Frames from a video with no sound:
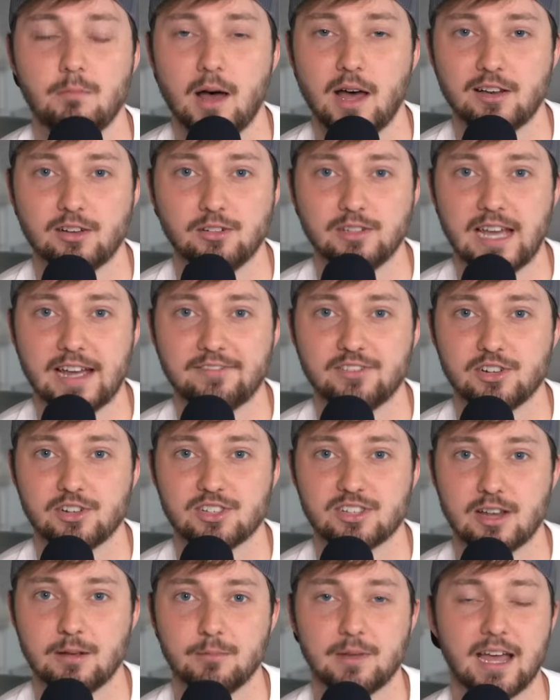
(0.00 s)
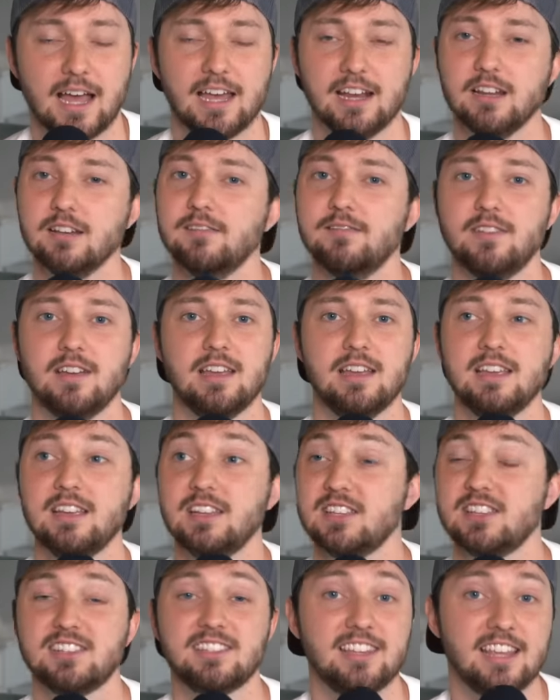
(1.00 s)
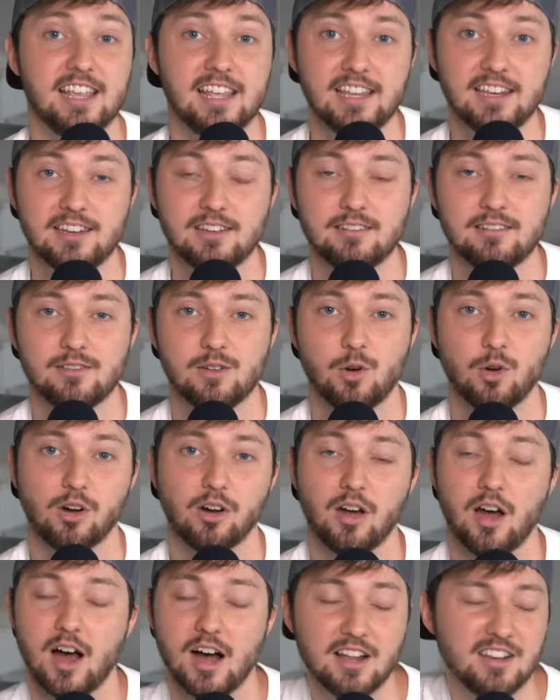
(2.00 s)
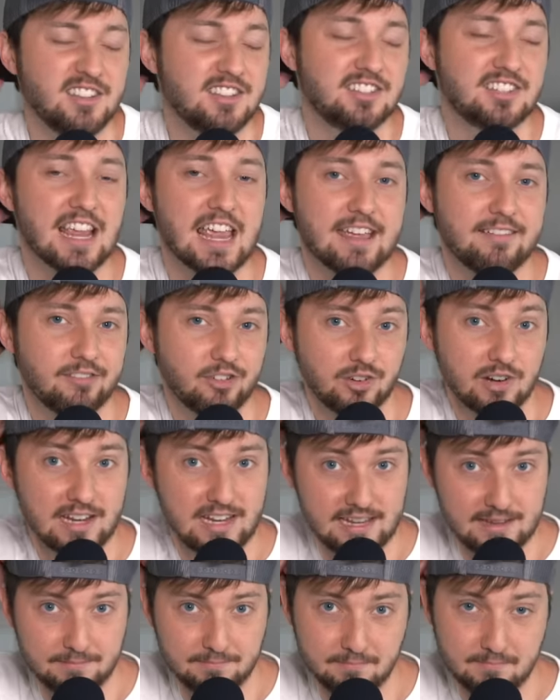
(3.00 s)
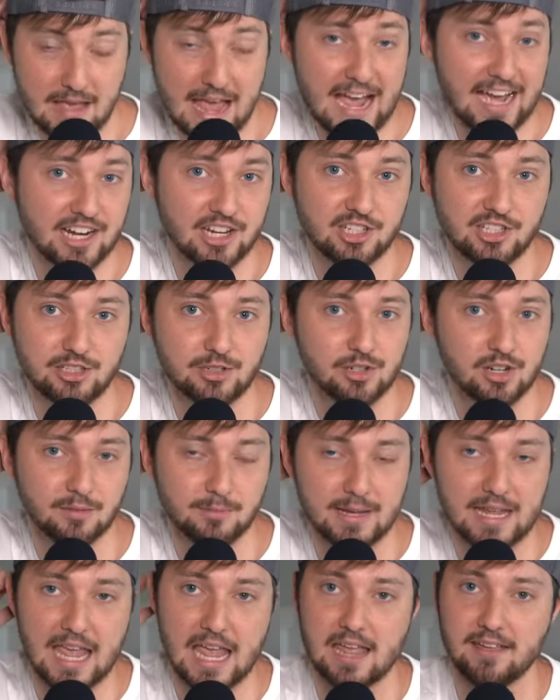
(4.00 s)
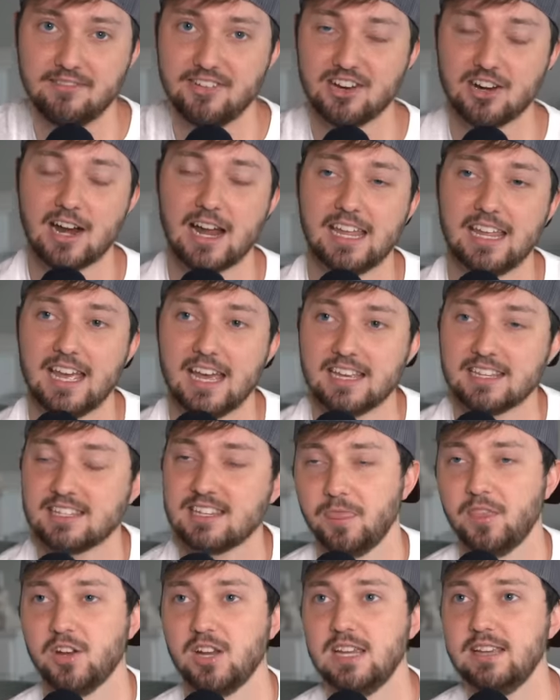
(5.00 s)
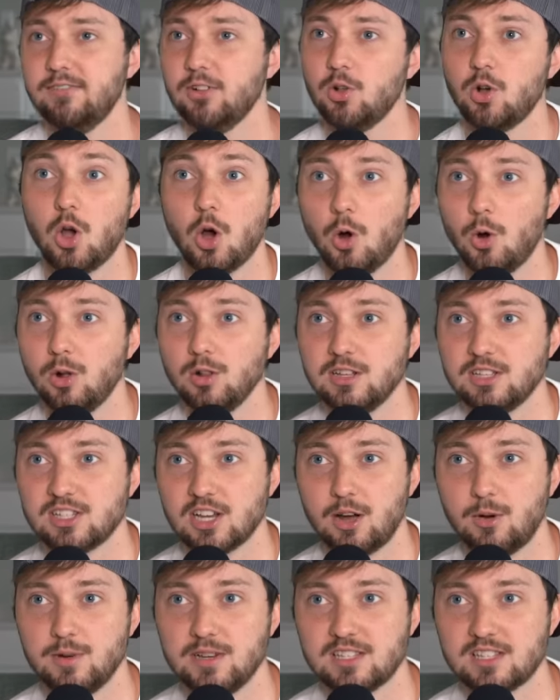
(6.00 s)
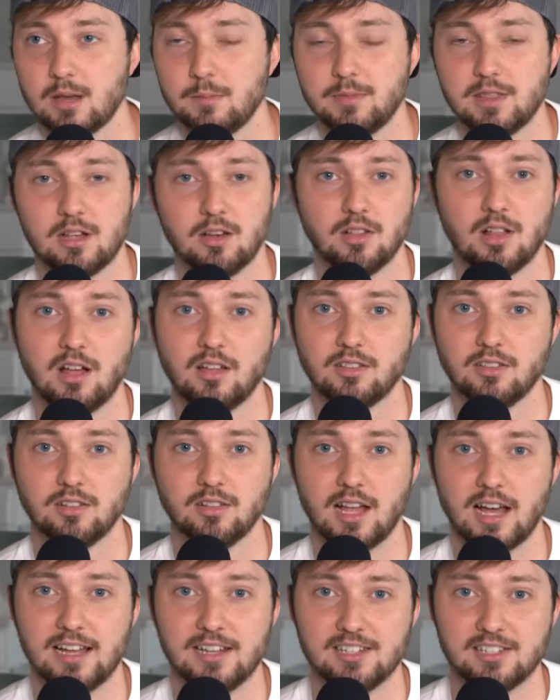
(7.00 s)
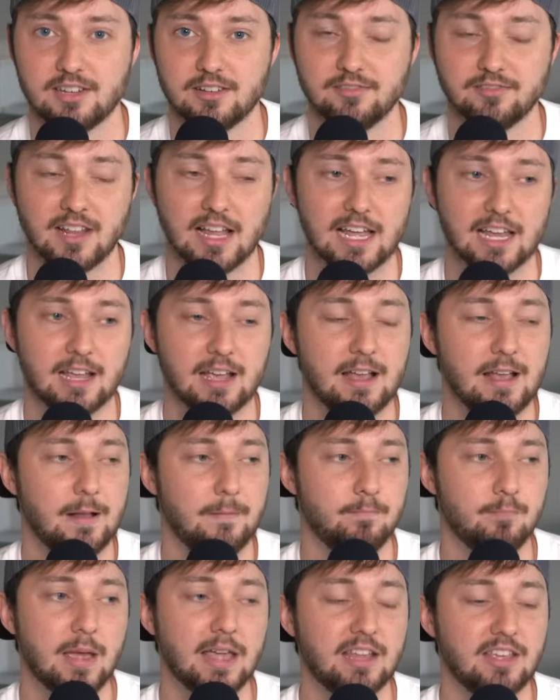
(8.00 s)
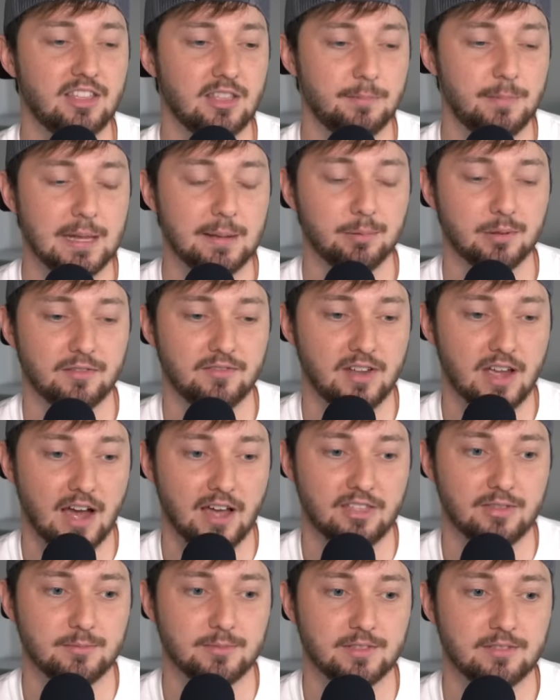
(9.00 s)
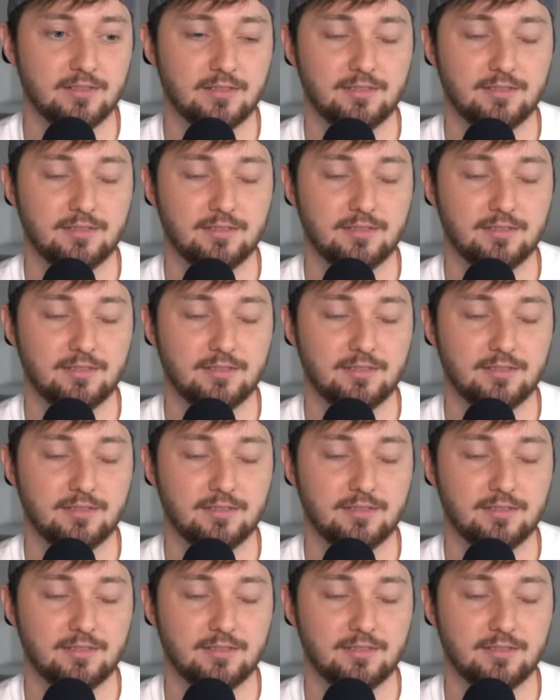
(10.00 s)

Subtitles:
modeled after some kind of sin or unsavory attitude or behavior, I guess. Their evil goal is always something along the lines of, like, making the people of Gotham...